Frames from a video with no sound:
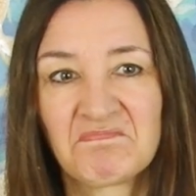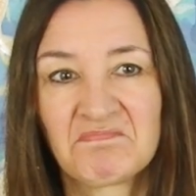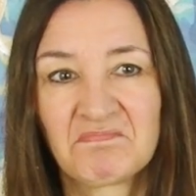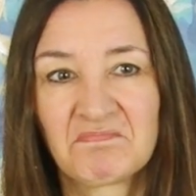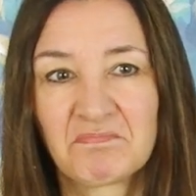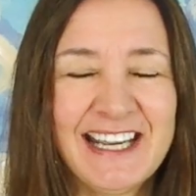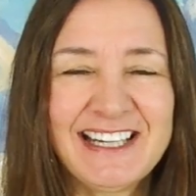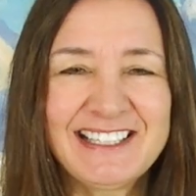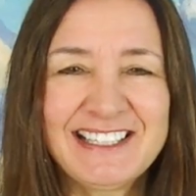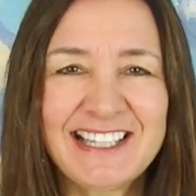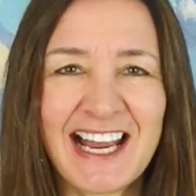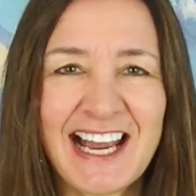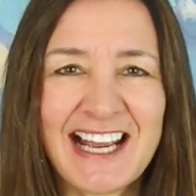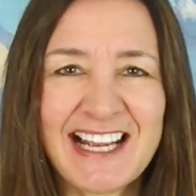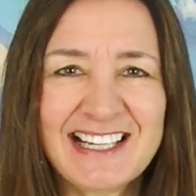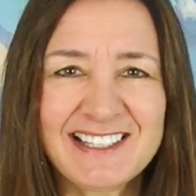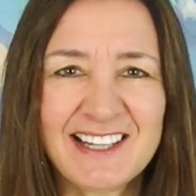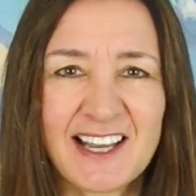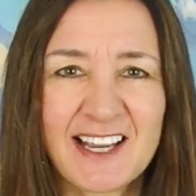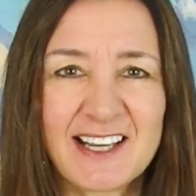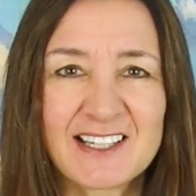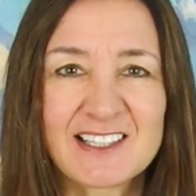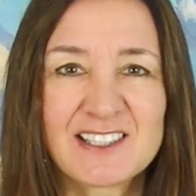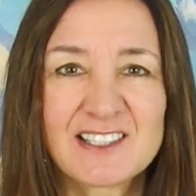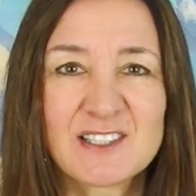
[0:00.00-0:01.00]
It tastes
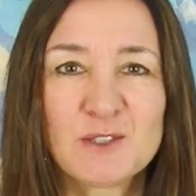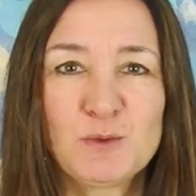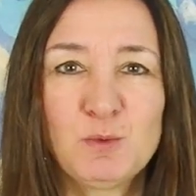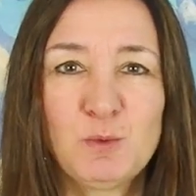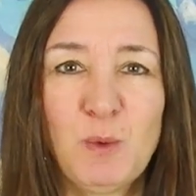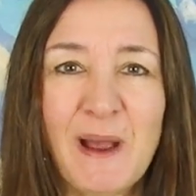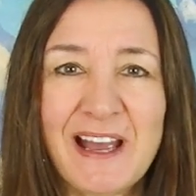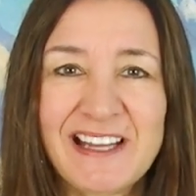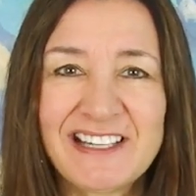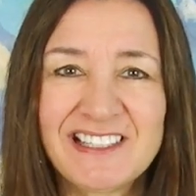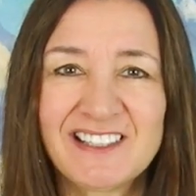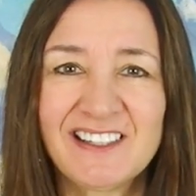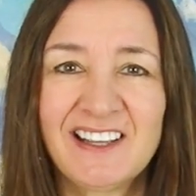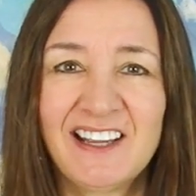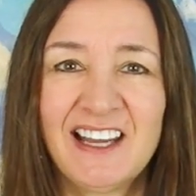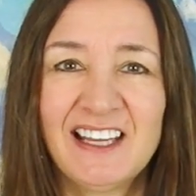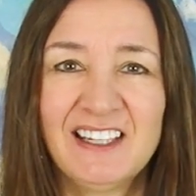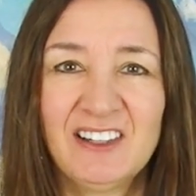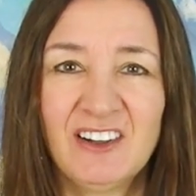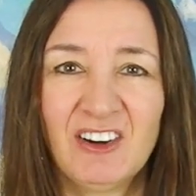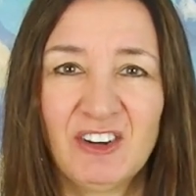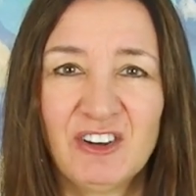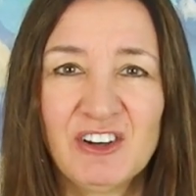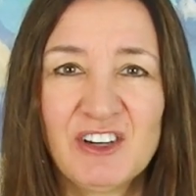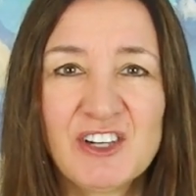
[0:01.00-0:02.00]
like sweat
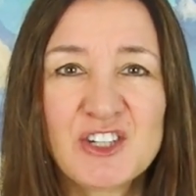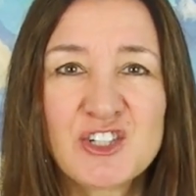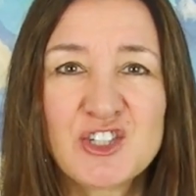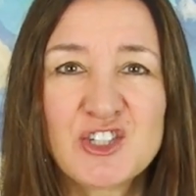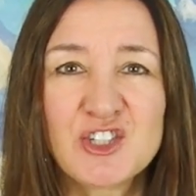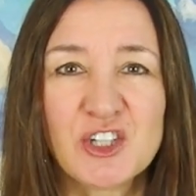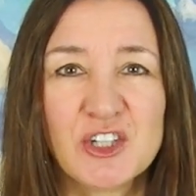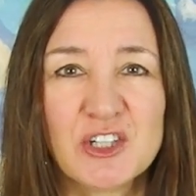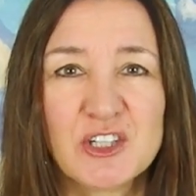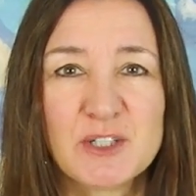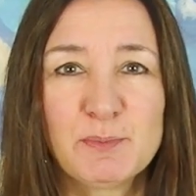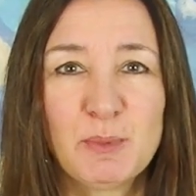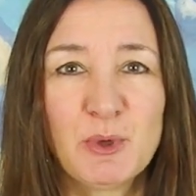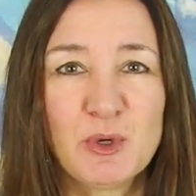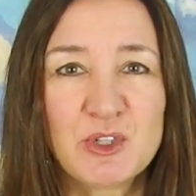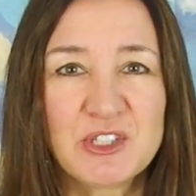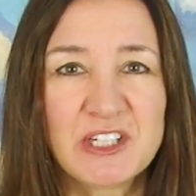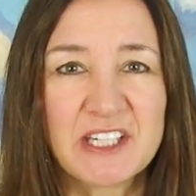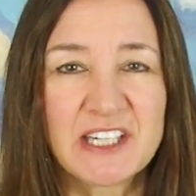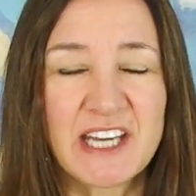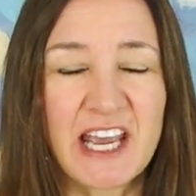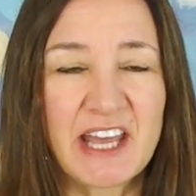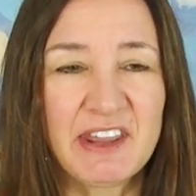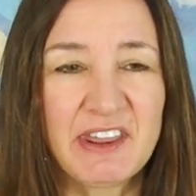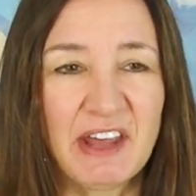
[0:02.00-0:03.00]
and orange juice put
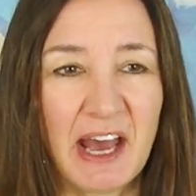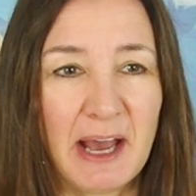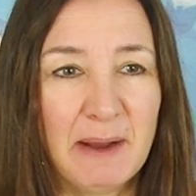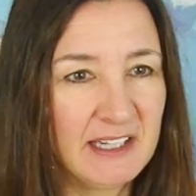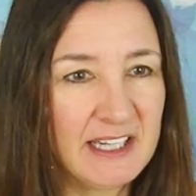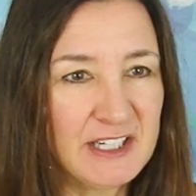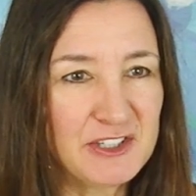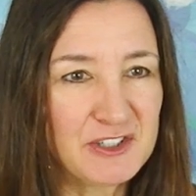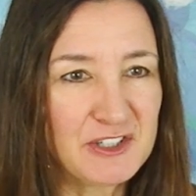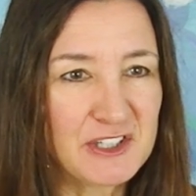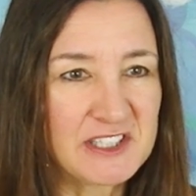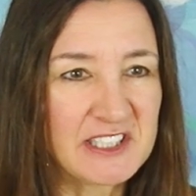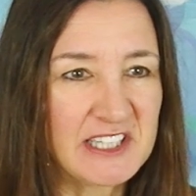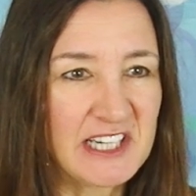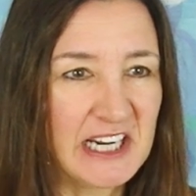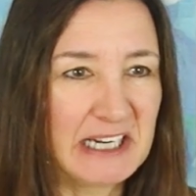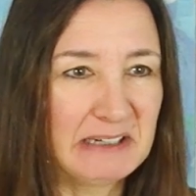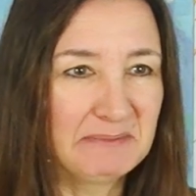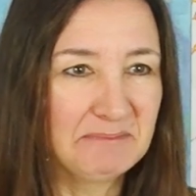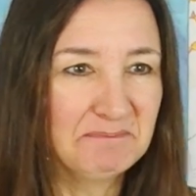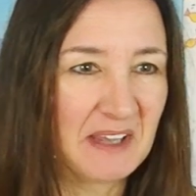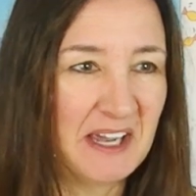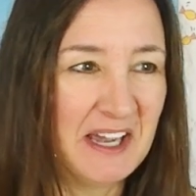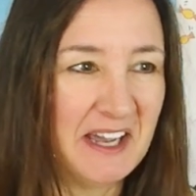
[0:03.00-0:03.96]
together. Interesting.